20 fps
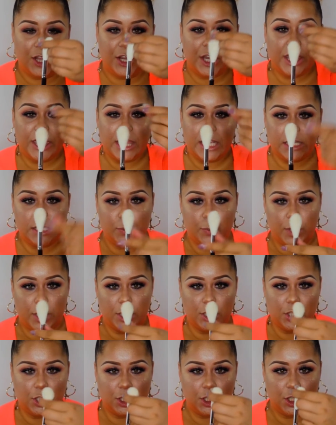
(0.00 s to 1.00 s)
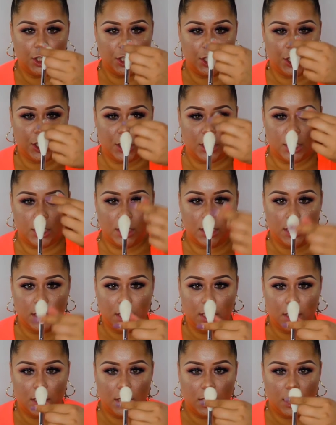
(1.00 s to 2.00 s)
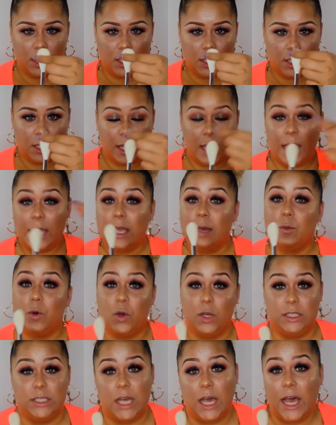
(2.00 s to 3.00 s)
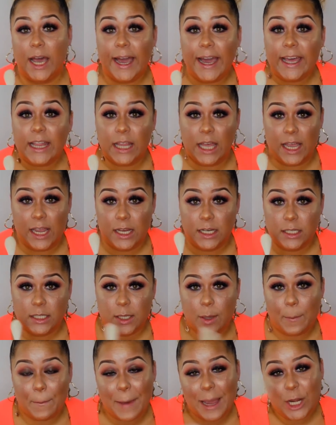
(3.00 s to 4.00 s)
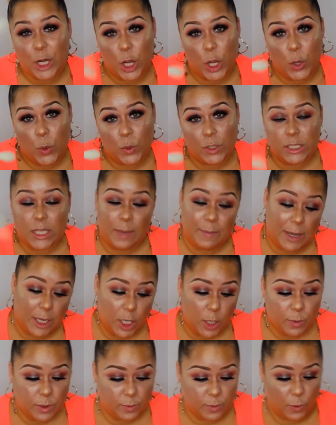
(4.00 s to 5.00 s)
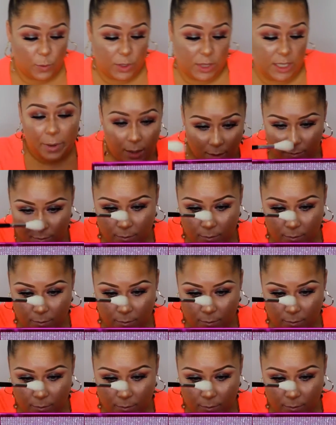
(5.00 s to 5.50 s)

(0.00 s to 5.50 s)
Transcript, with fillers: Look at this brush. I am going to highlight my nose and my cupid's bow with this.